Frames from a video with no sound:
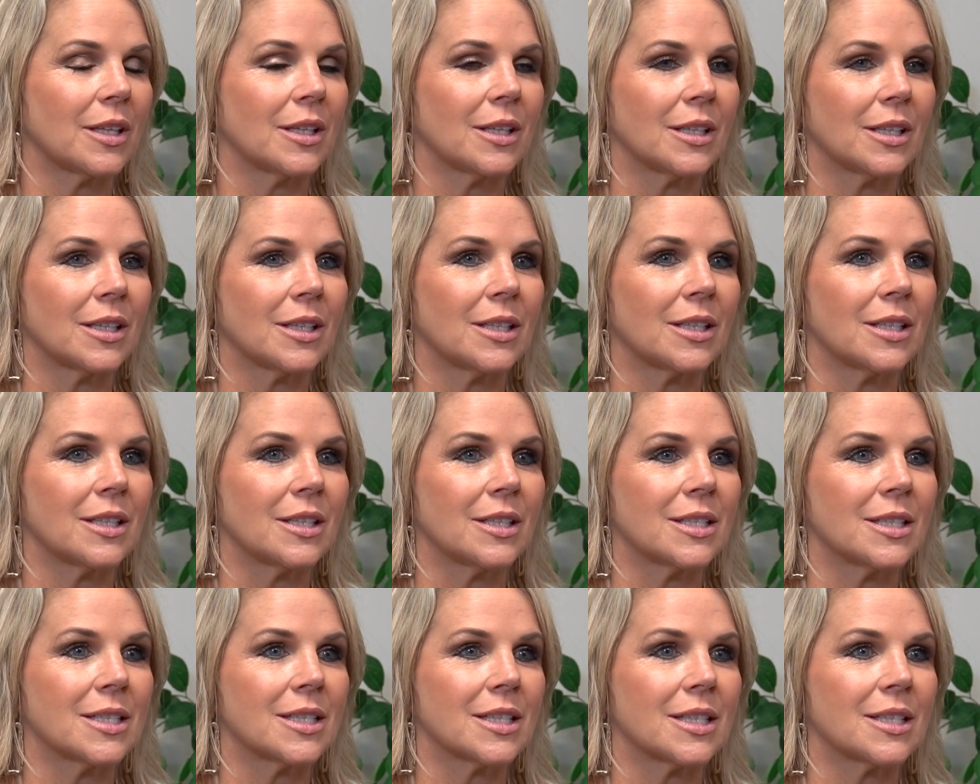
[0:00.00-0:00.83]
And it
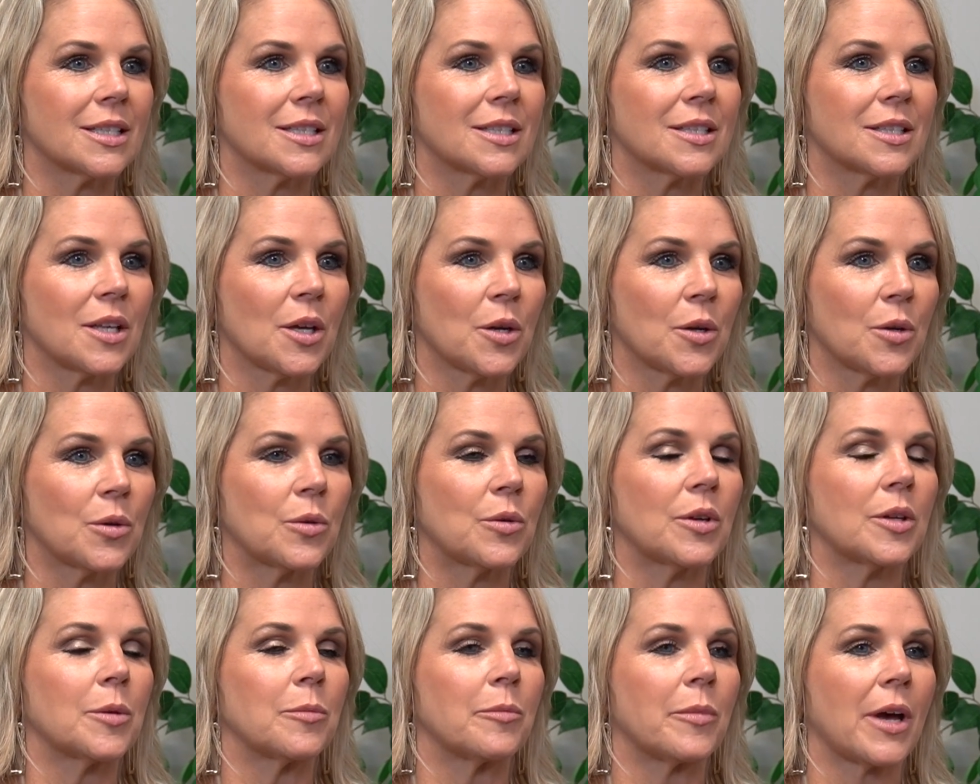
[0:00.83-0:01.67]
is
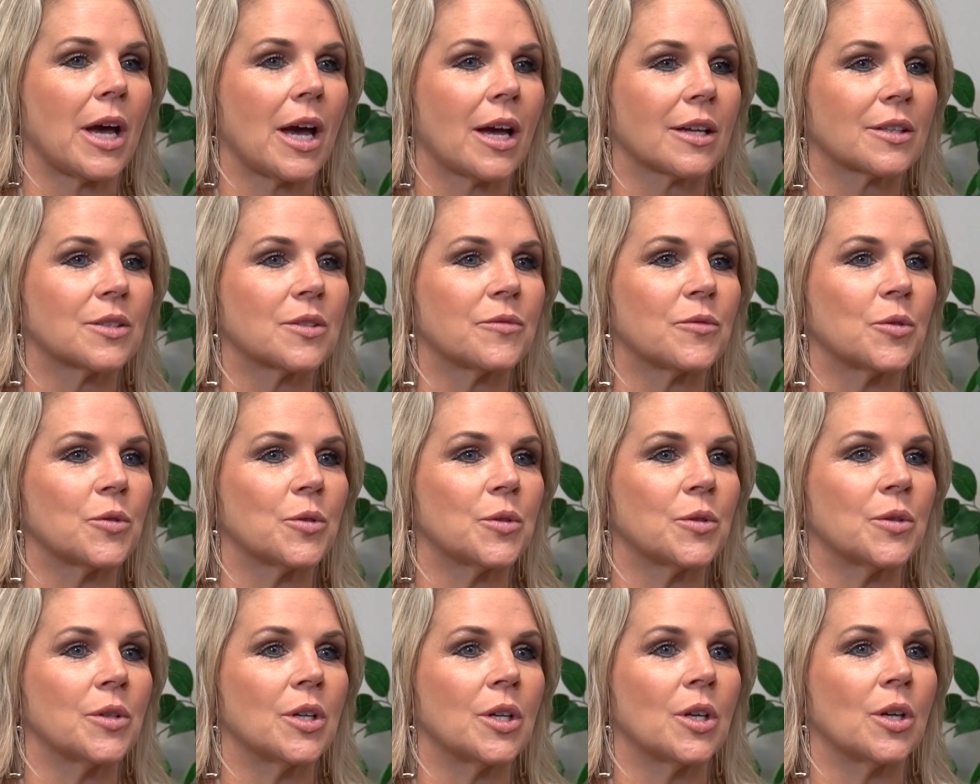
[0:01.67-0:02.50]
so
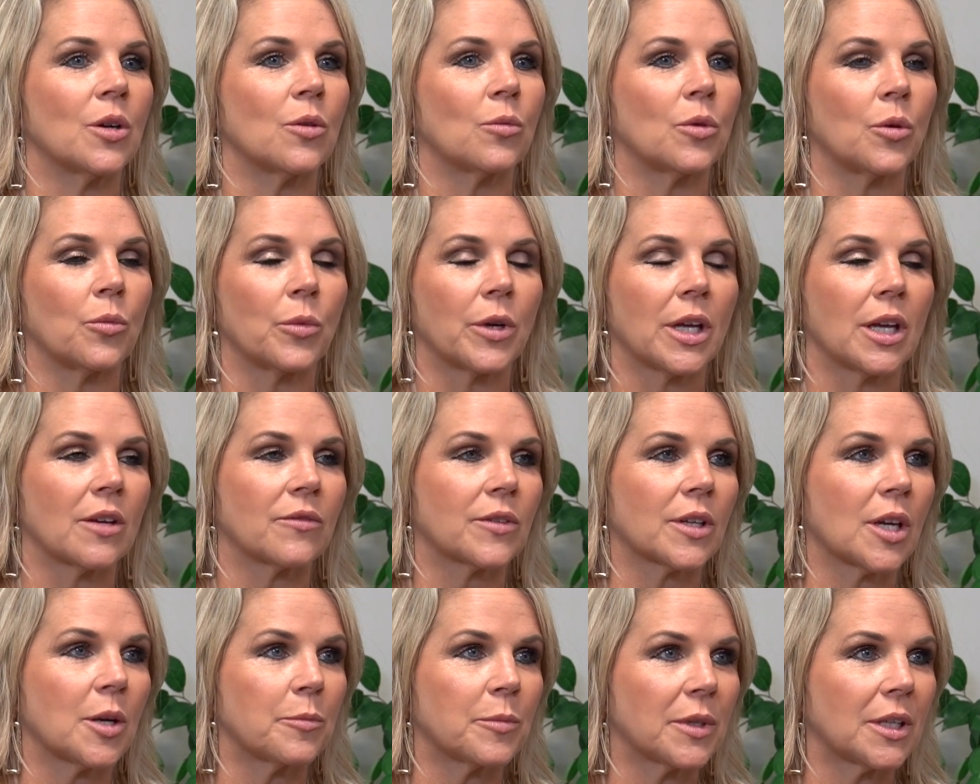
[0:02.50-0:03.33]
impactful when we
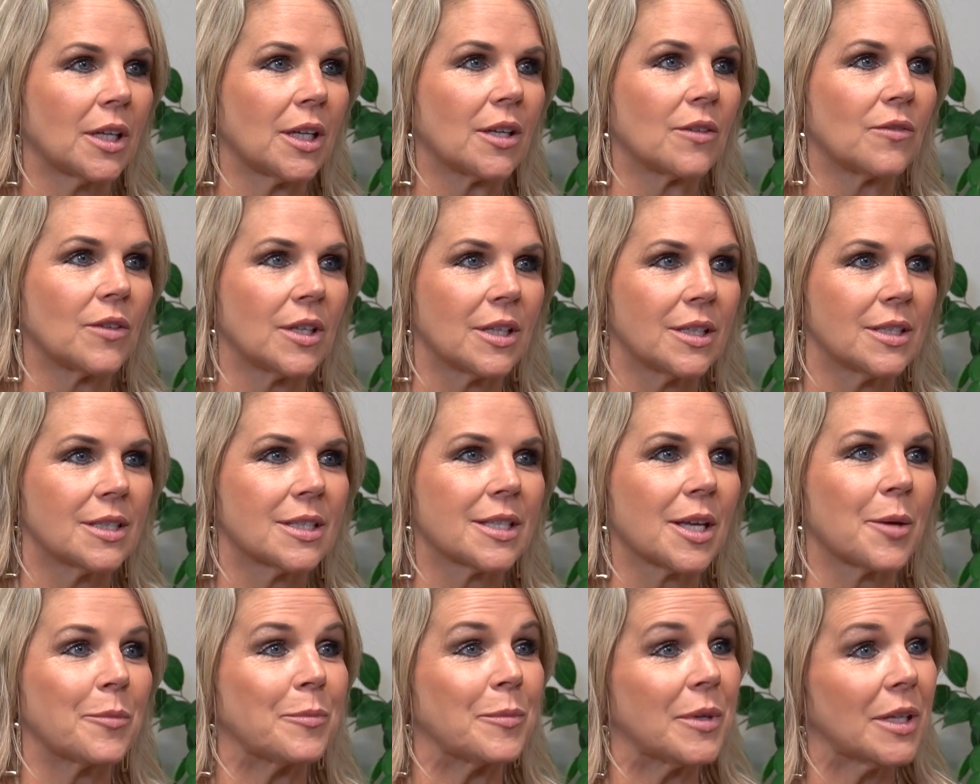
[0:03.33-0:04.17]
have company events.
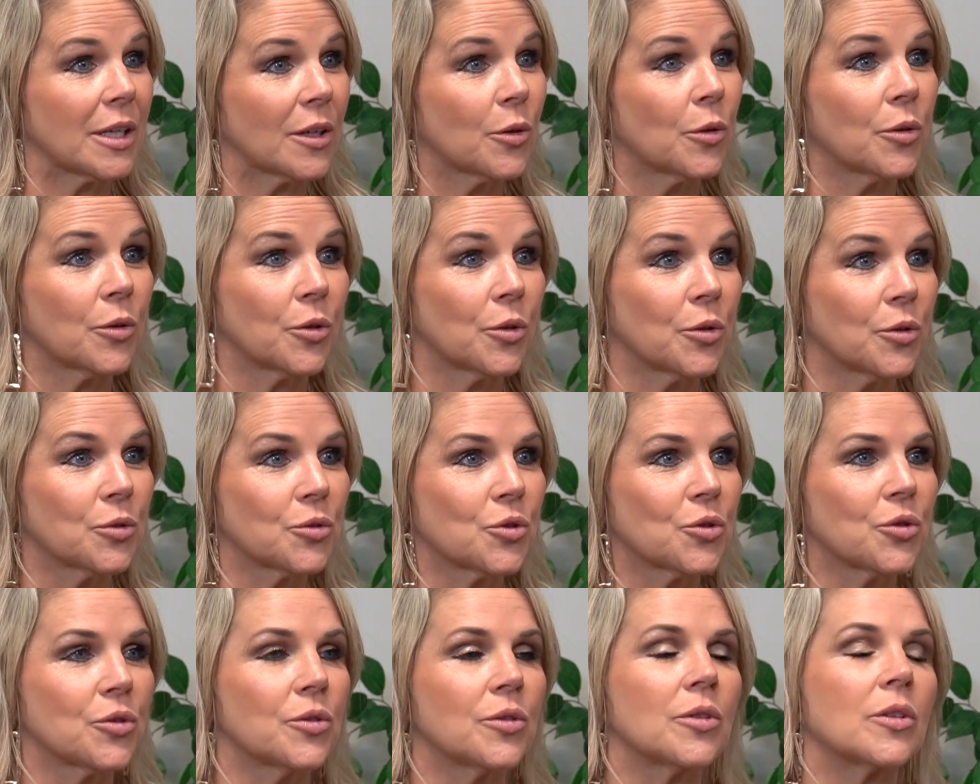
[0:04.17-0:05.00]
I'm big on
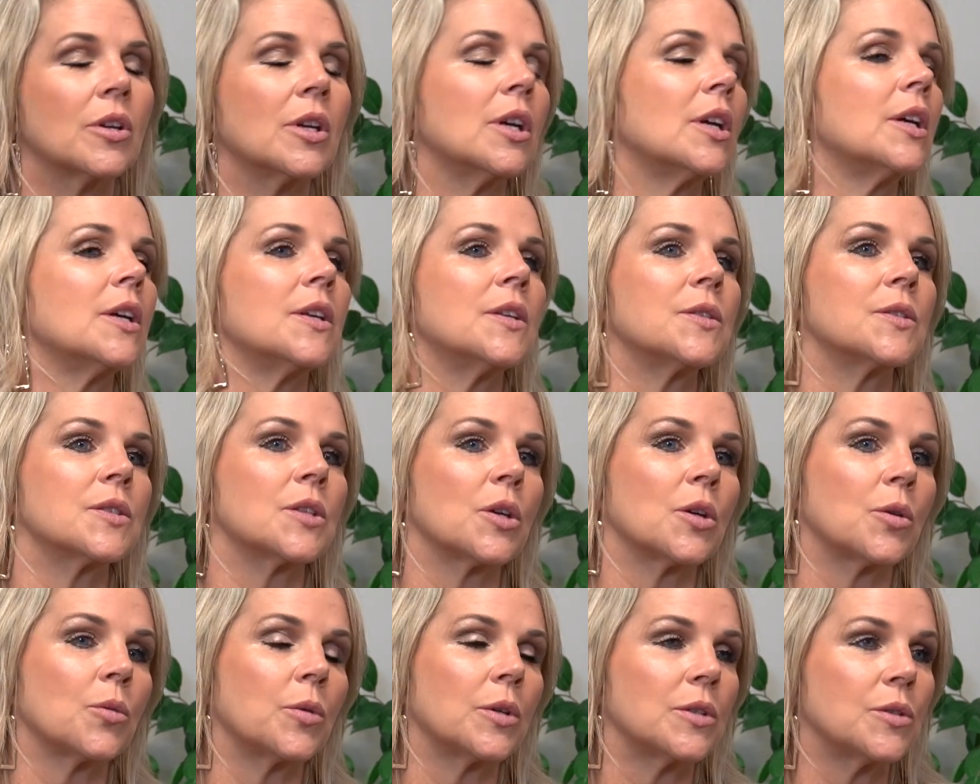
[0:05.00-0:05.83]
culture,
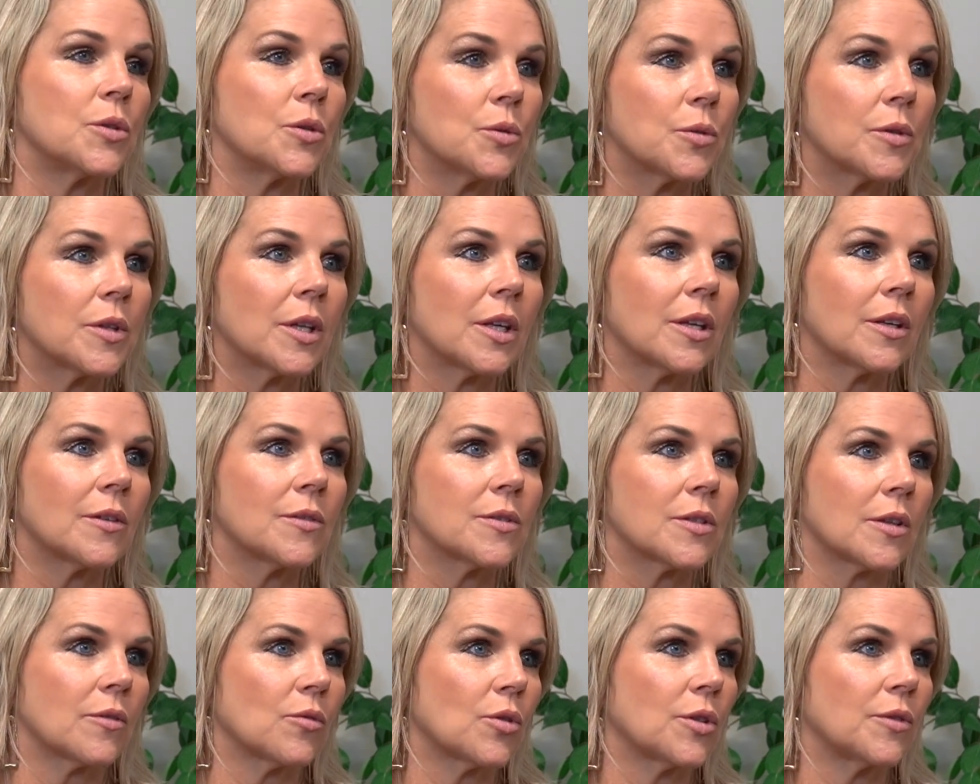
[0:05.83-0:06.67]
so we do things
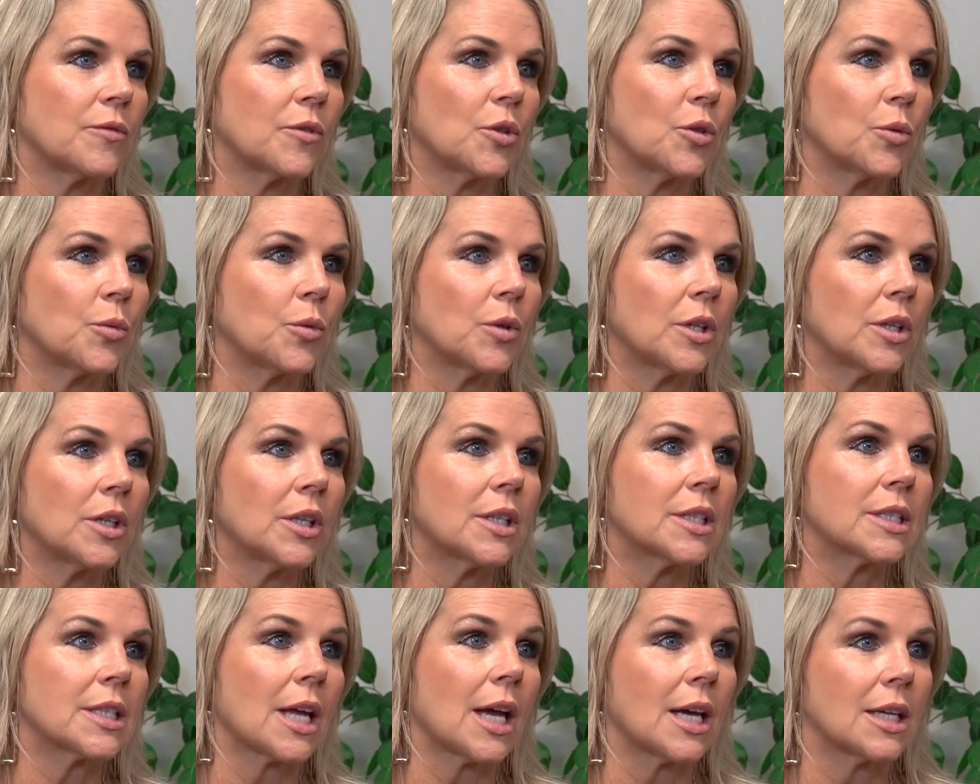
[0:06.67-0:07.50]
every few
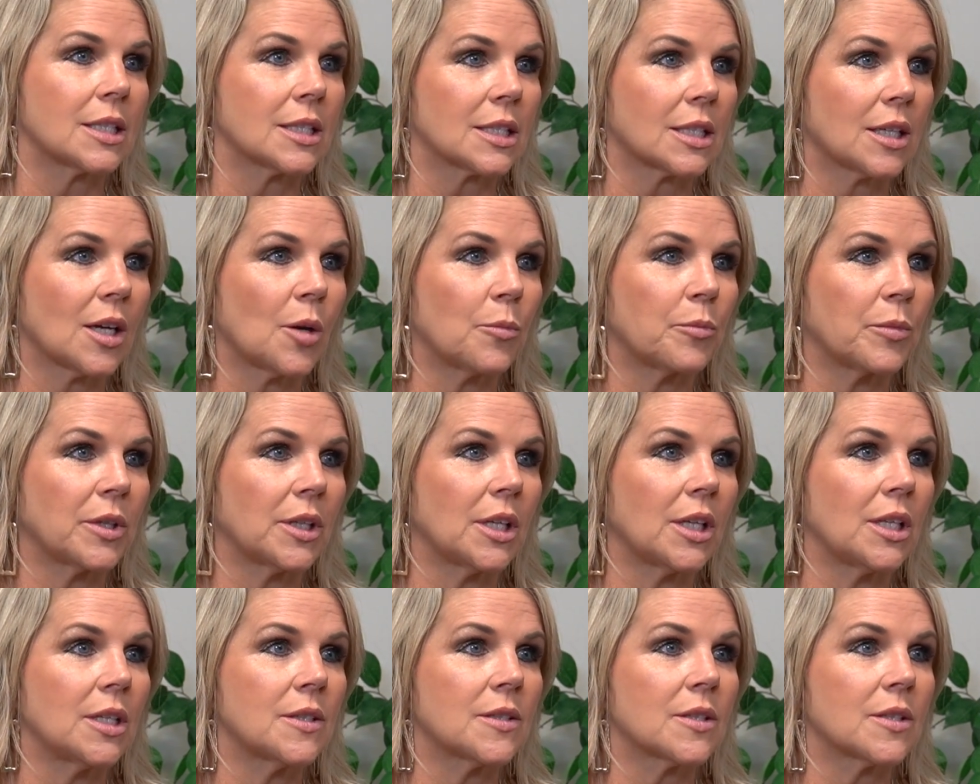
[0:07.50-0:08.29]
weeks as a company.